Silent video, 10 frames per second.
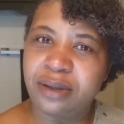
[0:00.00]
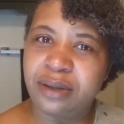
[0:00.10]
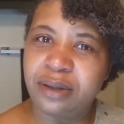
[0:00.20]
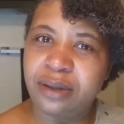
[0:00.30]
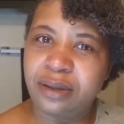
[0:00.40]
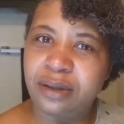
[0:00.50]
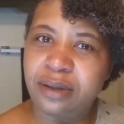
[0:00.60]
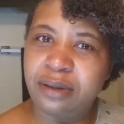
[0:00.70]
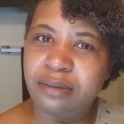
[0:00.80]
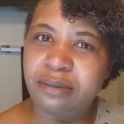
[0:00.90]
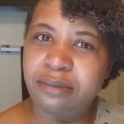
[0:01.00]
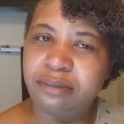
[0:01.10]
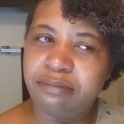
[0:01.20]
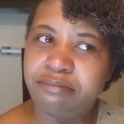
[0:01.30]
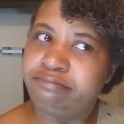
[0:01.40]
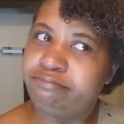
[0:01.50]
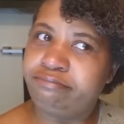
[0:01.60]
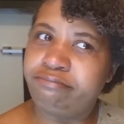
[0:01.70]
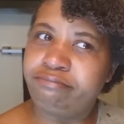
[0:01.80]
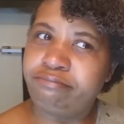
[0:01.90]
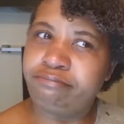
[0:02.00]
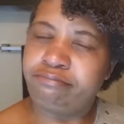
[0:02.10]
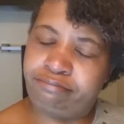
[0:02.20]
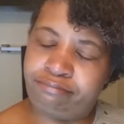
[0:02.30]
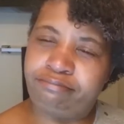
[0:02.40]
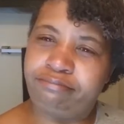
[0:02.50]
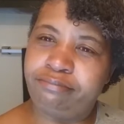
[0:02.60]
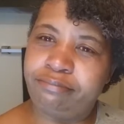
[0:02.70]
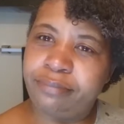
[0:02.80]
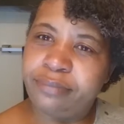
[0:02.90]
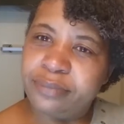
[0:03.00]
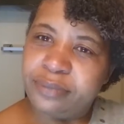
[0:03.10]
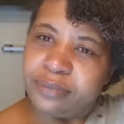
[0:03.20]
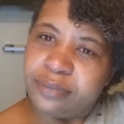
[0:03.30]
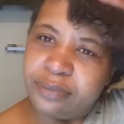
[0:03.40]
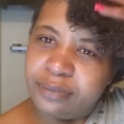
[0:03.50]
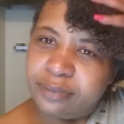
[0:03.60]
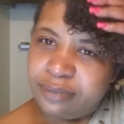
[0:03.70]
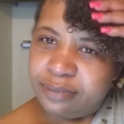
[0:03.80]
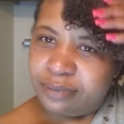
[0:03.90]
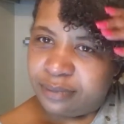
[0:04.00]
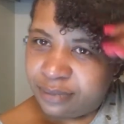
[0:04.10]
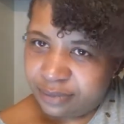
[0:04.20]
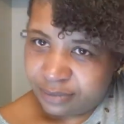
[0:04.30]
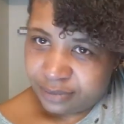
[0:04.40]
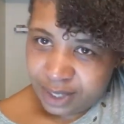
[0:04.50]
(silence)